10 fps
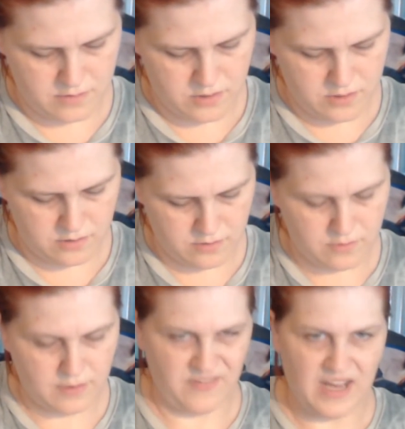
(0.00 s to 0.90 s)
2.
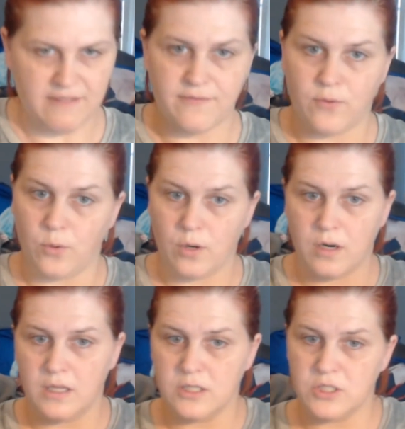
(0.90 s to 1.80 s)
I've got 4
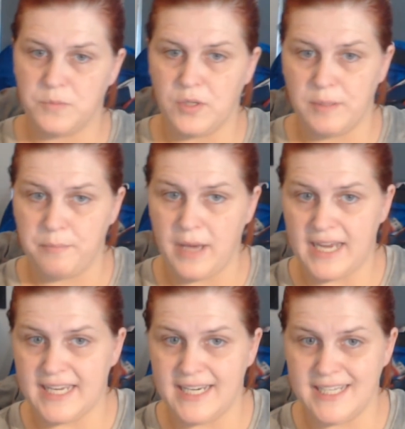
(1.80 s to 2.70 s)
colors put
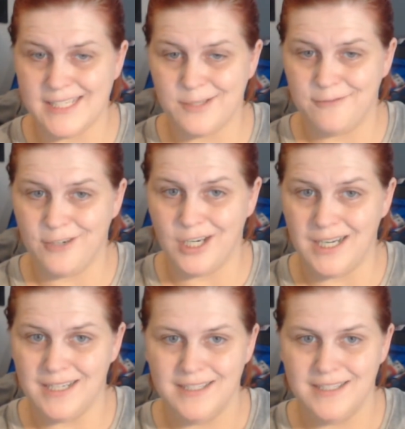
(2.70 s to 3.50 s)
back in it so far.